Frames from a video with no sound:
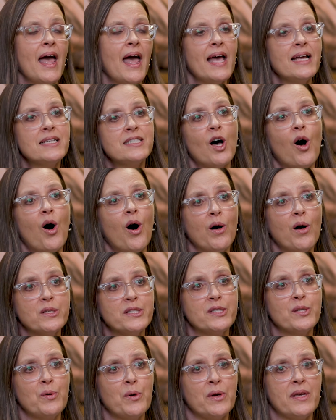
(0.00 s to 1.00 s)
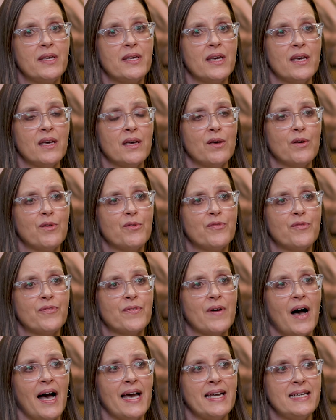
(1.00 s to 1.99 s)
And to also give
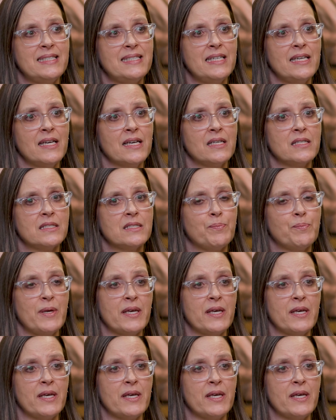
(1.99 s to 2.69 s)
ideas,